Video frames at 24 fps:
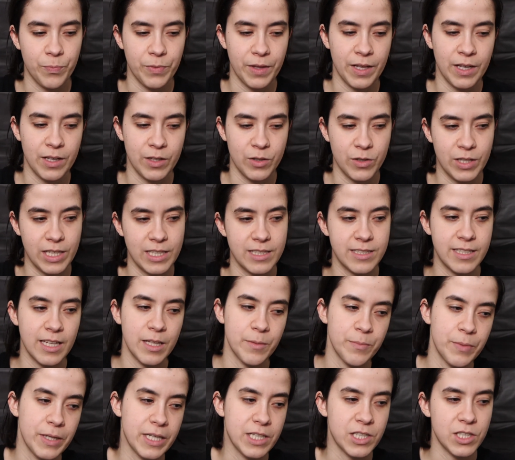You can
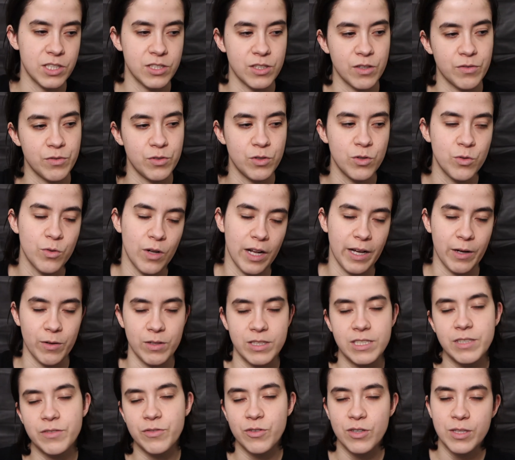send pictures of you like
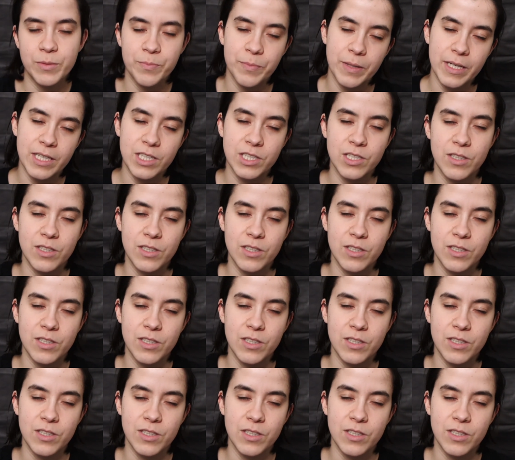with different